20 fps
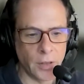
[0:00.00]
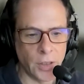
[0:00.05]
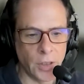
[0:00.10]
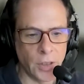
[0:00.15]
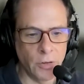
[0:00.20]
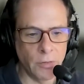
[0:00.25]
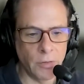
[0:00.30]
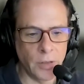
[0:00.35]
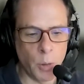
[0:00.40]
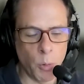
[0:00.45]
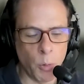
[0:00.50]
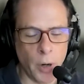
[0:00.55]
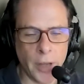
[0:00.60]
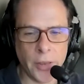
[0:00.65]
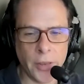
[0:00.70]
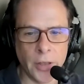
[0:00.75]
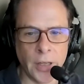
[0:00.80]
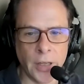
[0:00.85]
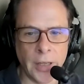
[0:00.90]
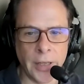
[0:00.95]
you
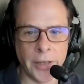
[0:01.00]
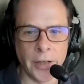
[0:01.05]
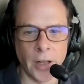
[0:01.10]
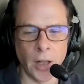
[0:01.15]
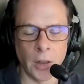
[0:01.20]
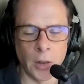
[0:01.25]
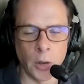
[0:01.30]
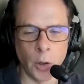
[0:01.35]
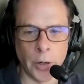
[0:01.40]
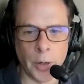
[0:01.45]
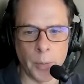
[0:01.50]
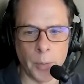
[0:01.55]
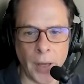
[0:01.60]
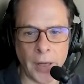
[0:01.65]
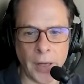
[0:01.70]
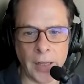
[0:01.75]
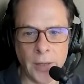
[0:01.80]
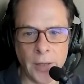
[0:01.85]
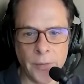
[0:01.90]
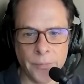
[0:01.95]
either need a lot of
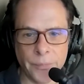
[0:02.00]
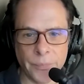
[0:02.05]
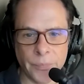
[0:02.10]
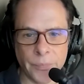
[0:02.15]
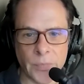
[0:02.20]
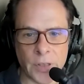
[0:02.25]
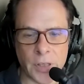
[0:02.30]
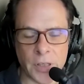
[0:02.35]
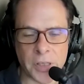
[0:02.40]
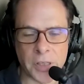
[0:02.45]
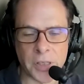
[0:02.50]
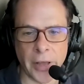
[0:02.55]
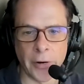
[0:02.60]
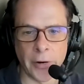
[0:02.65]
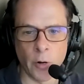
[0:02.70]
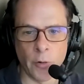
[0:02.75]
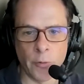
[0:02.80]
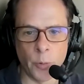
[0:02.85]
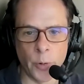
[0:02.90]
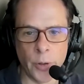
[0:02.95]
money to start
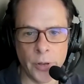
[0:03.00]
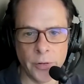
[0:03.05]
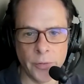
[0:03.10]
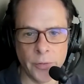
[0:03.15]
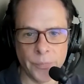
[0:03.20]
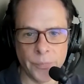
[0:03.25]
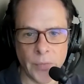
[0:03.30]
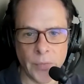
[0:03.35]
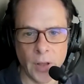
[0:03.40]
off with,